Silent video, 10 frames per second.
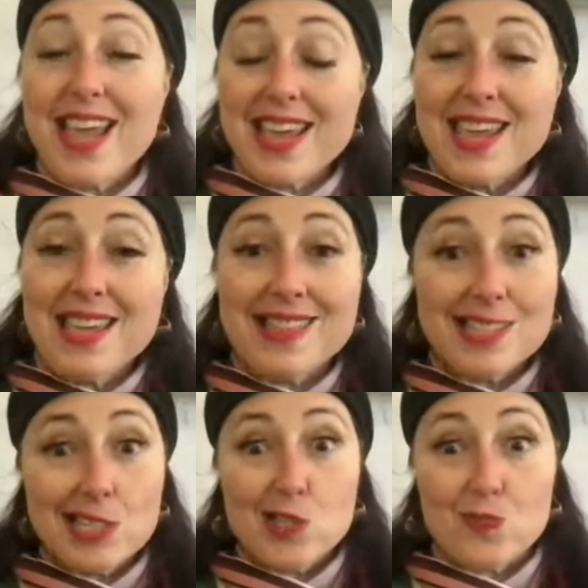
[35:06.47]
"Hey,
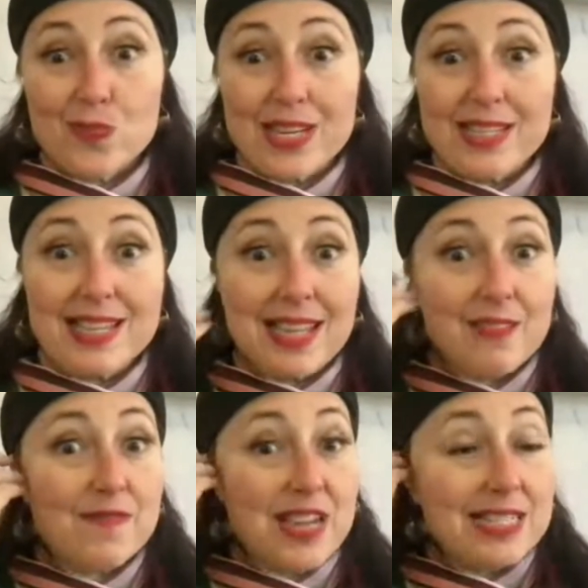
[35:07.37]
this is a really
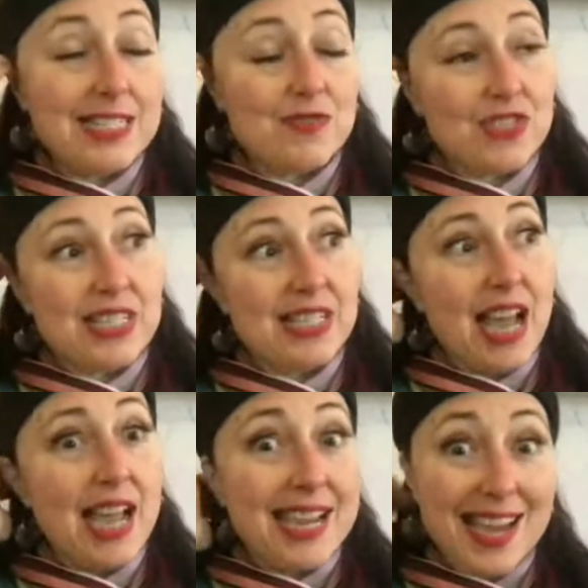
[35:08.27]
like fun, interesting
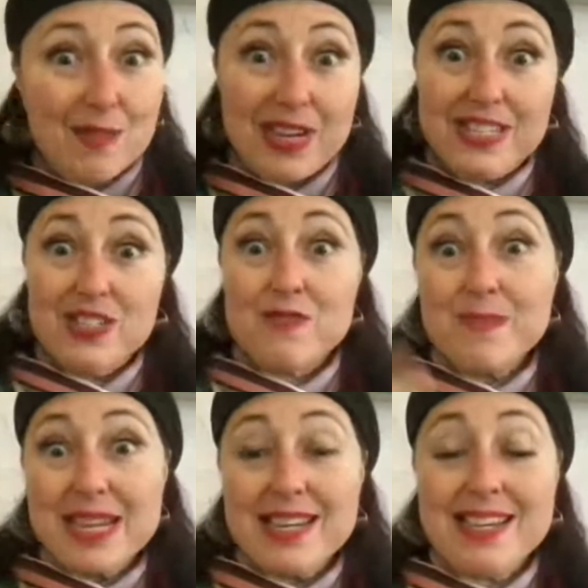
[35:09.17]
guy. I can't wait till you
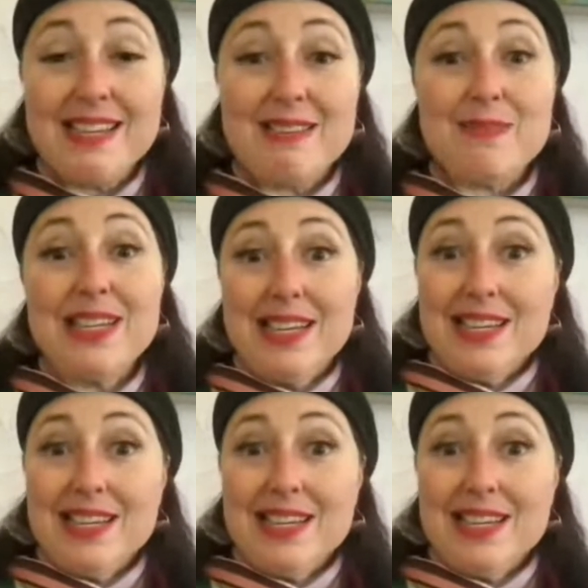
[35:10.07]
meet him.